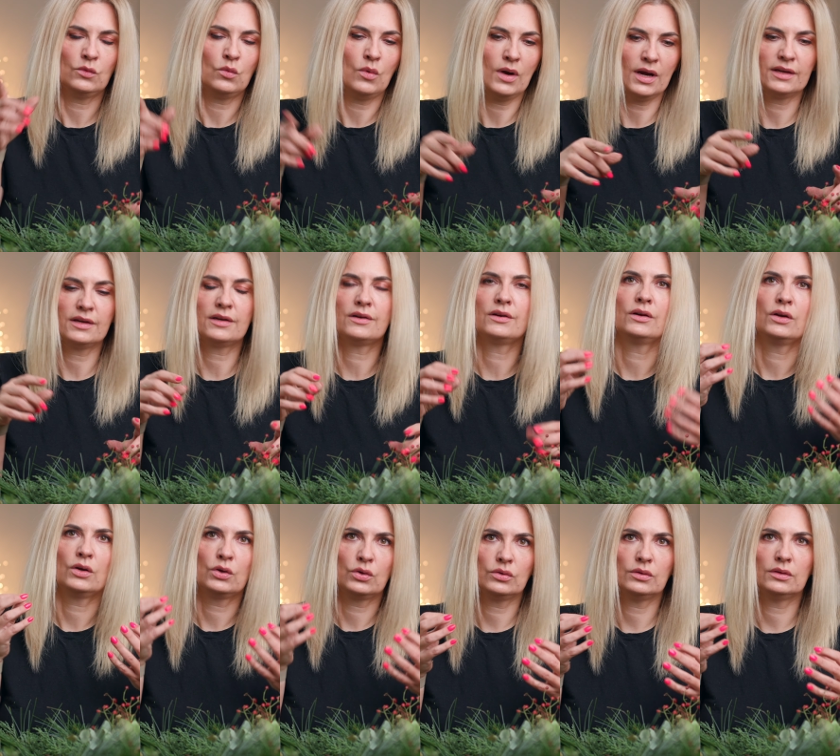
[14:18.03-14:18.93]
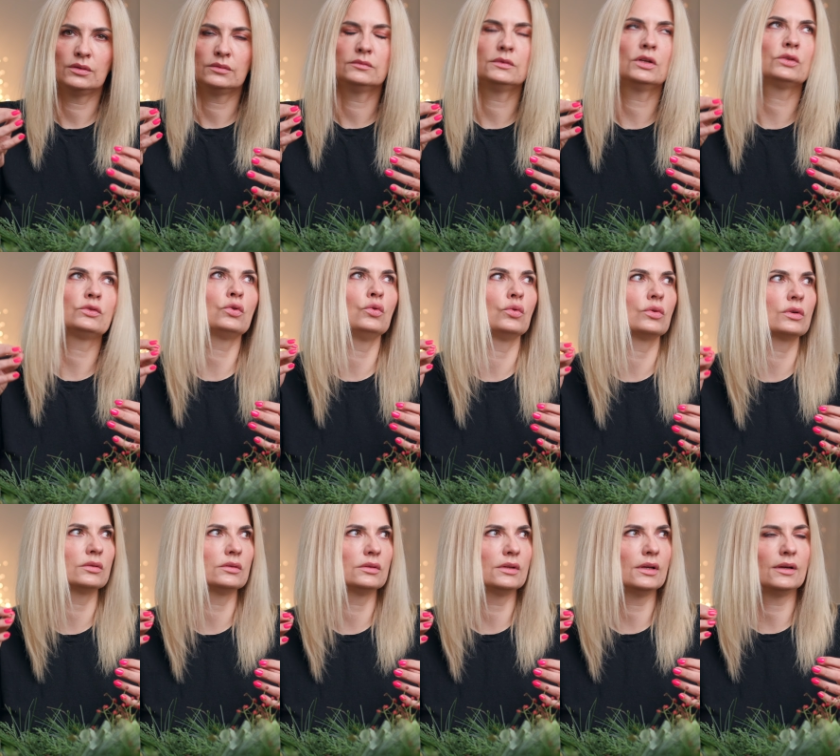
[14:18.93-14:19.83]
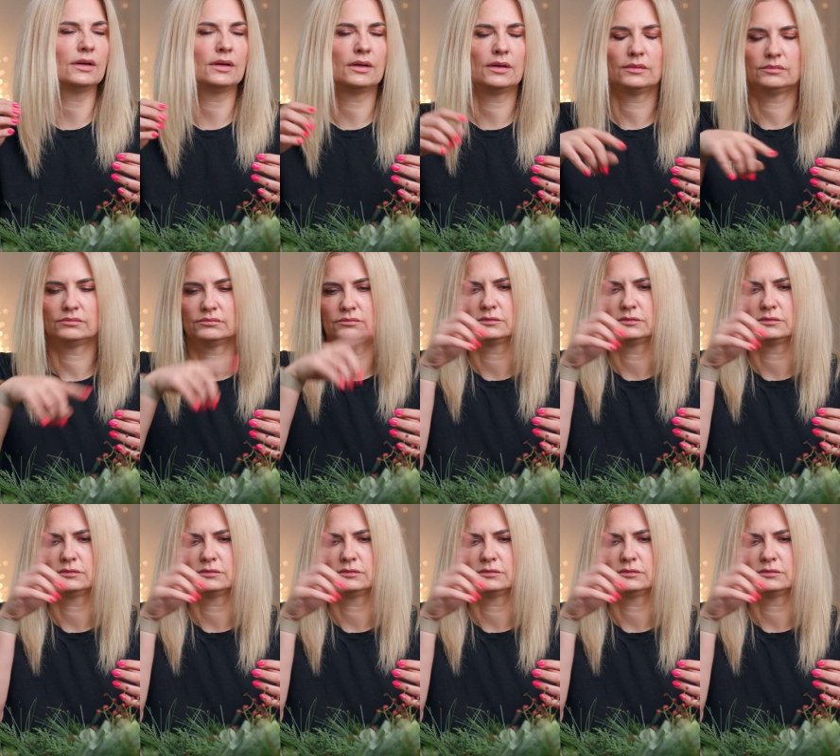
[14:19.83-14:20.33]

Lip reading: wire, not hook, the